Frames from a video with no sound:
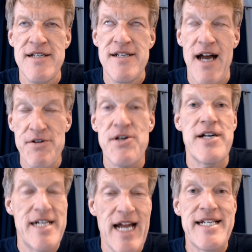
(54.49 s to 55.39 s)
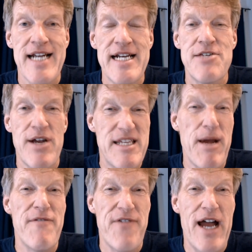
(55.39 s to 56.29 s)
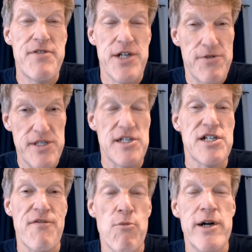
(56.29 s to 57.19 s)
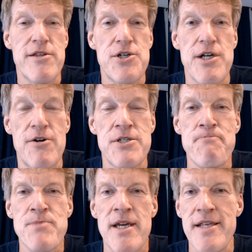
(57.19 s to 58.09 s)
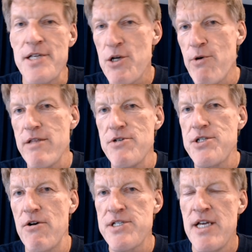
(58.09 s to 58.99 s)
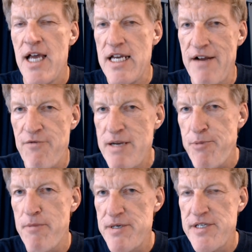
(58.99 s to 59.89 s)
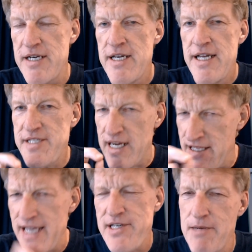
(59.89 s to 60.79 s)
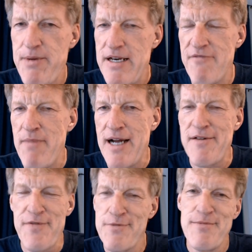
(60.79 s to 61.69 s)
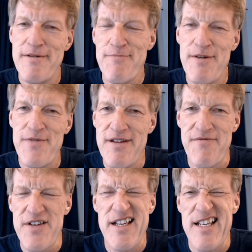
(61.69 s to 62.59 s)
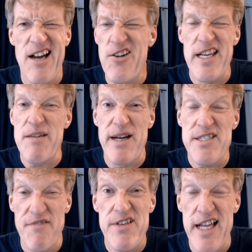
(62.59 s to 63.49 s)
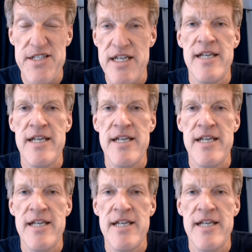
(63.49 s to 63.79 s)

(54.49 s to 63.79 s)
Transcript: I was on it in 1993. I did about five shows. This is from one of the shows, and I took one of those jokes, and I've repurposed it. It's a classic bit of mine, if you can call any of my stuff classic.